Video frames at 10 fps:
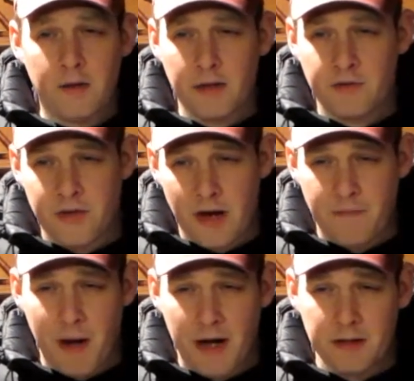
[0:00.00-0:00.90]
instead of
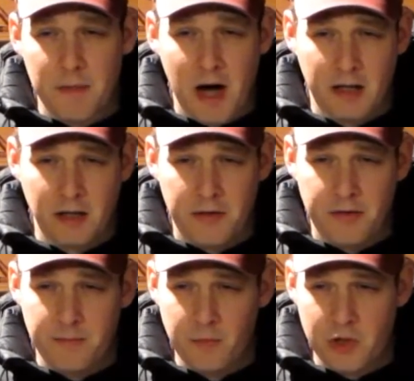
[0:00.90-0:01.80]
buying the Monolith,
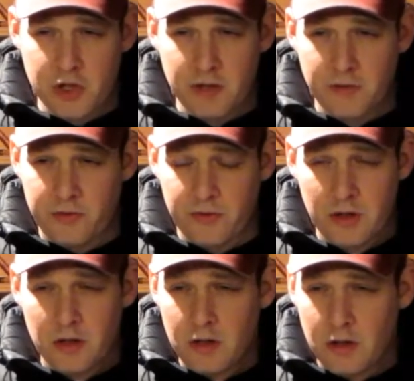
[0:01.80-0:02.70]
which is
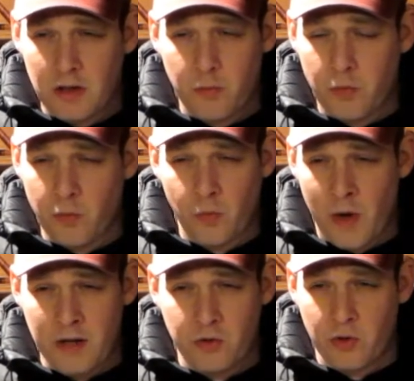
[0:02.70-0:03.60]

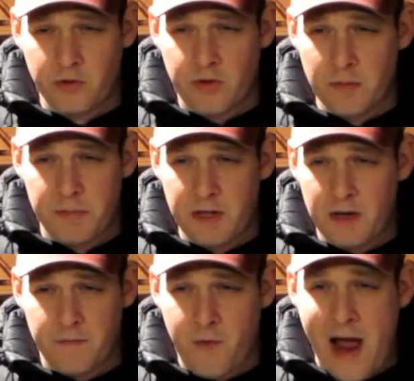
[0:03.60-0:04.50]
Winador is going to be a
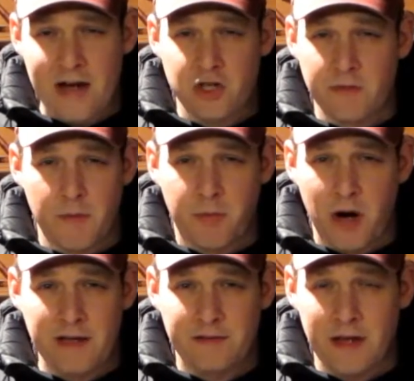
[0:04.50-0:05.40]
fraction of the
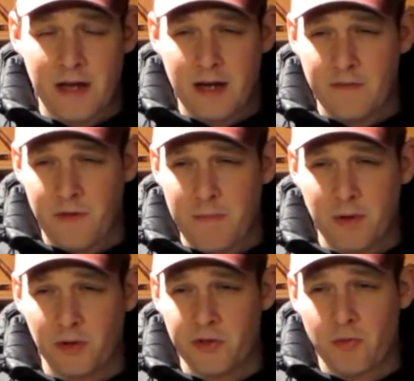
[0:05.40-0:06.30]
price, and if I
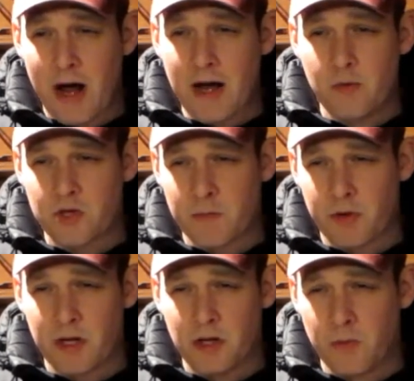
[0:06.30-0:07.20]
build it right, which I'm
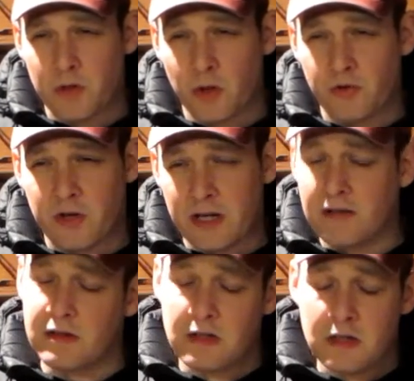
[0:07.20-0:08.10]
pretty good with those things,
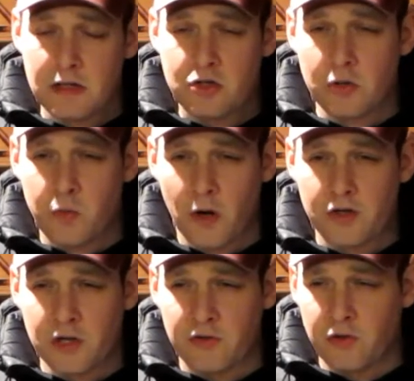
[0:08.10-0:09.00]
it should work
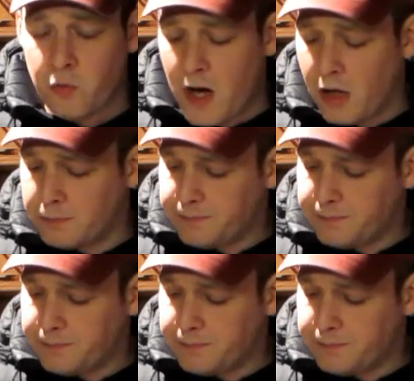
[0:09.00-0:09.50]
just as well.